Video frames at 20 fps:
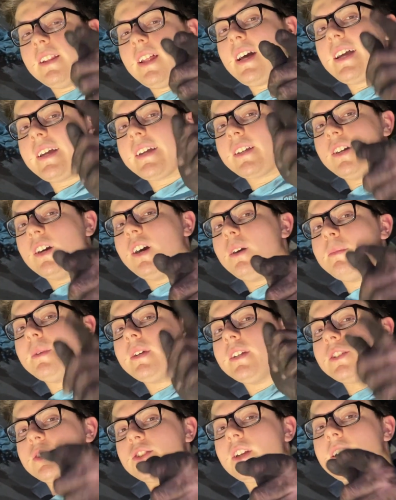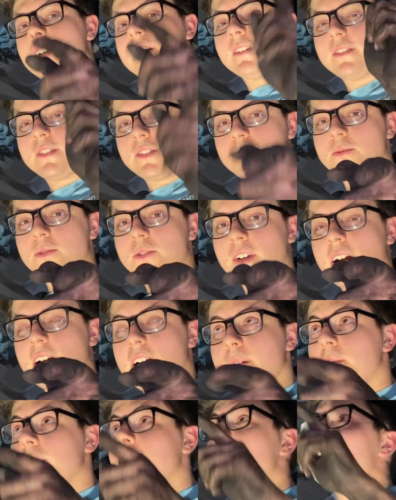like, comment, share,
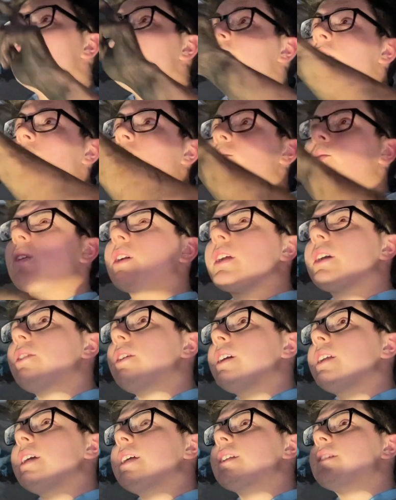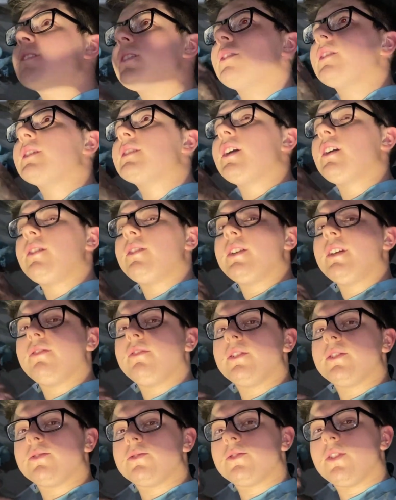subscribe. We're gonna go ahead and install this other
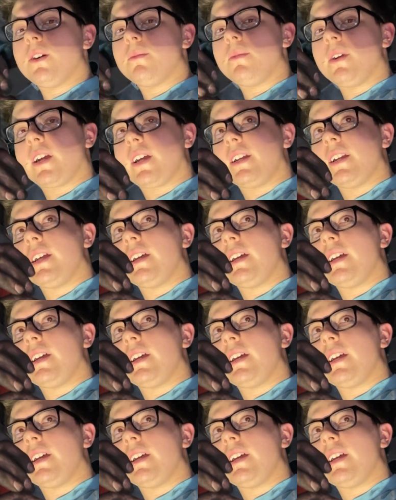differential drop bracket